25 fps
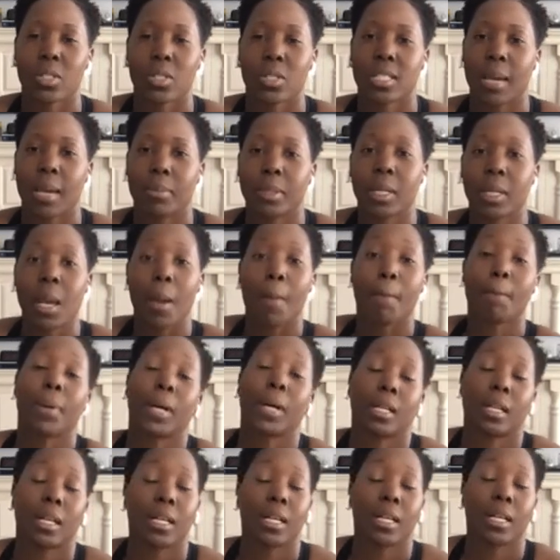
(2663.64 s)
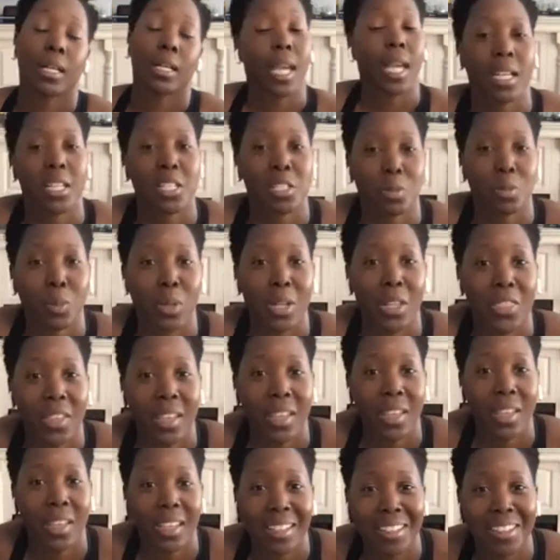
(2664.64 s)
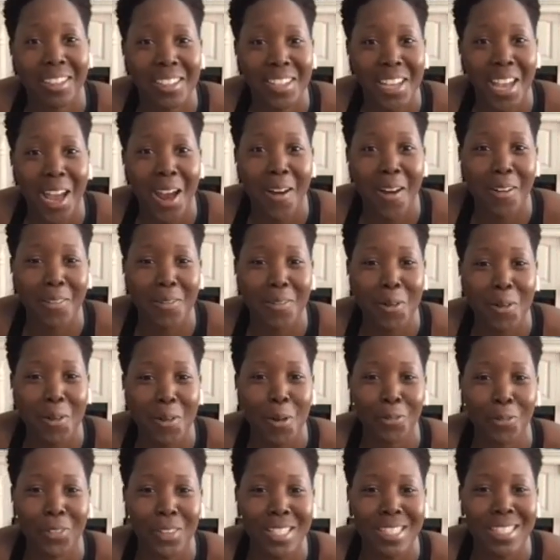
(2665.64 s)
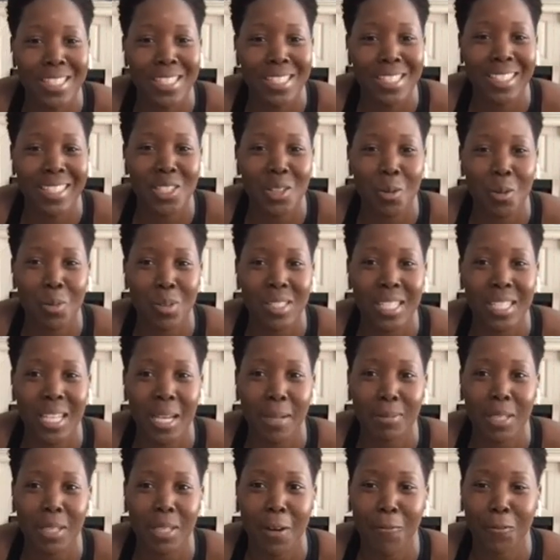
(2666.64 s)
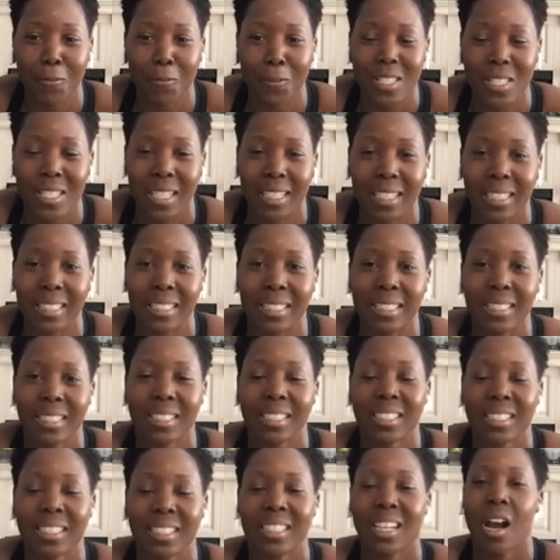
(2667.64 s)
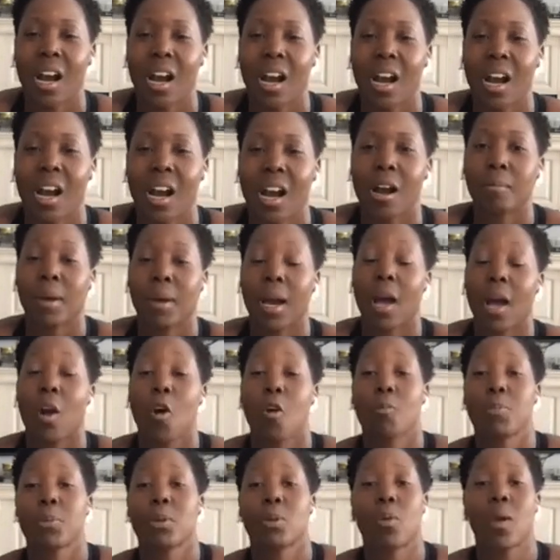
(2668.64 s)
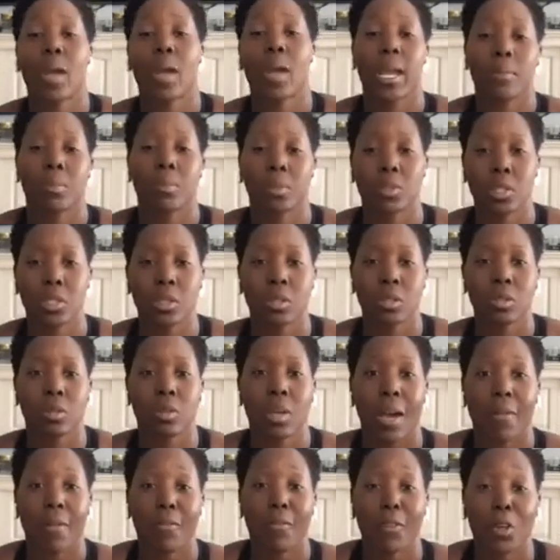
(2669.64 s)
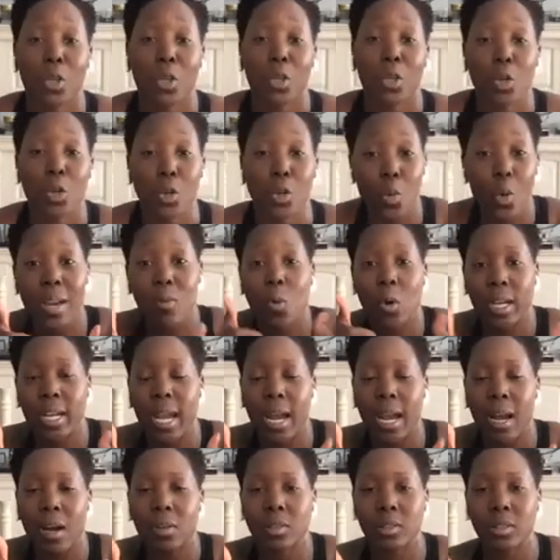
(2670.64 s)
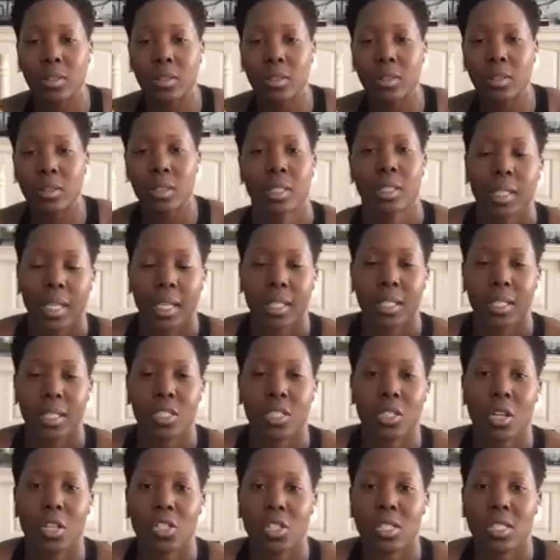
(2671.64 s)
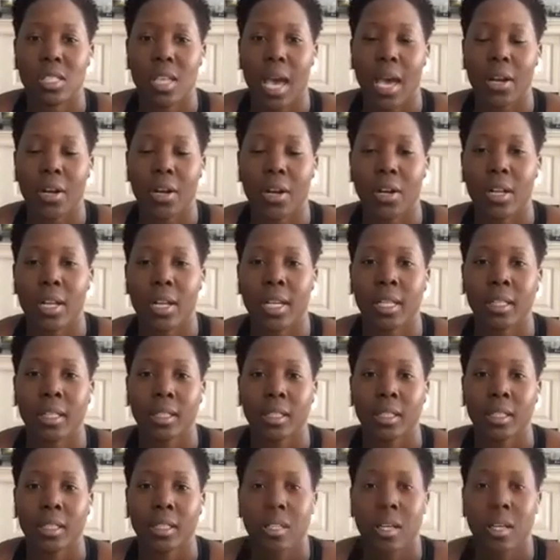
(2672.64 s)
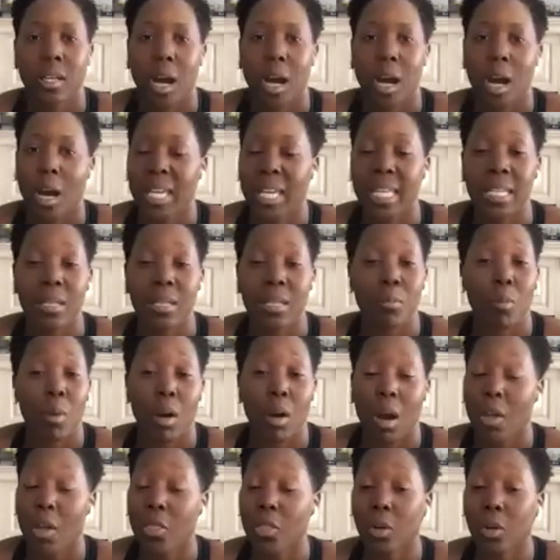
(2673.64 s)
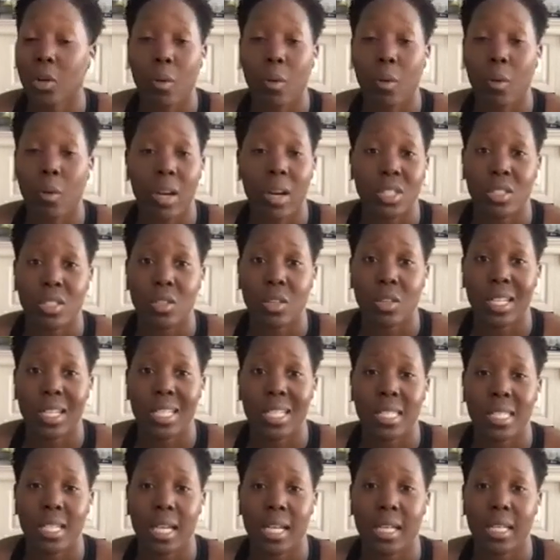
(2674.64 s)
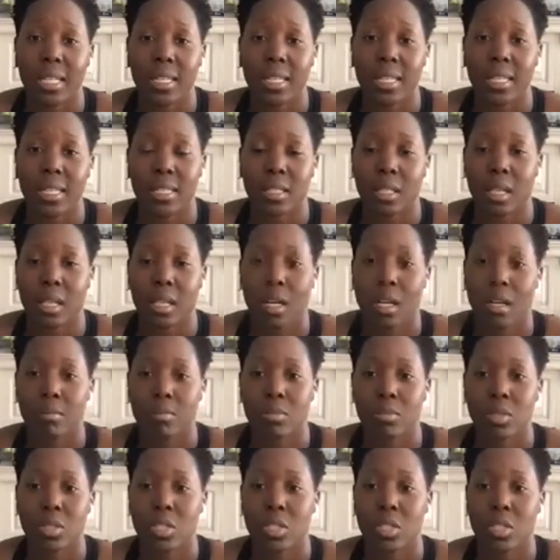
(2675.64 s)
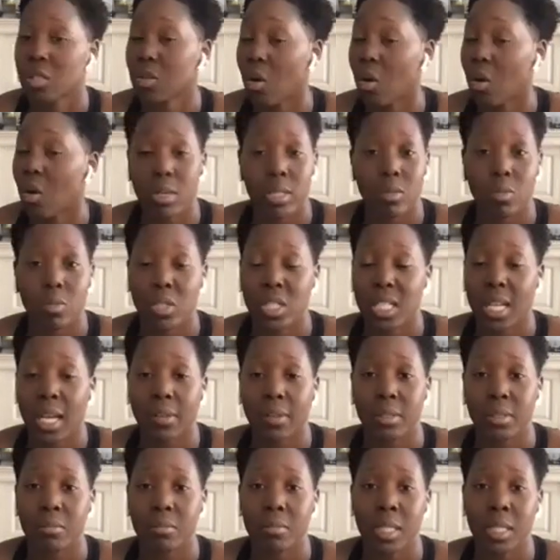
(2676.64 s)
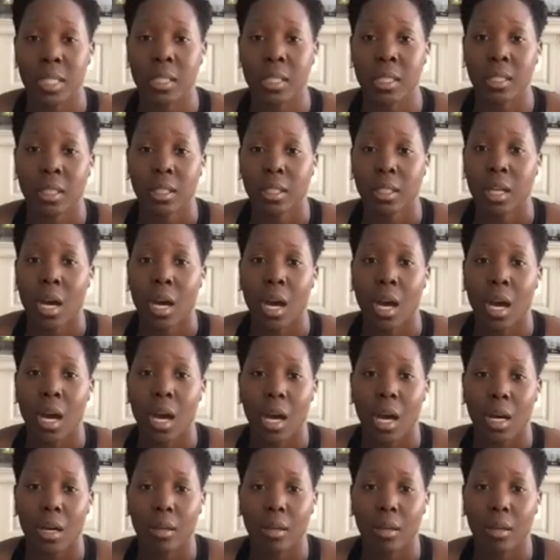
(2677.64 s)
I don't know what just happened. But again, I just want to thank everyone for this. I think someone tapped out for a second. I hope you were able to have a great workout and to start your Saturday. Any other questions or insights, just always reach out to me.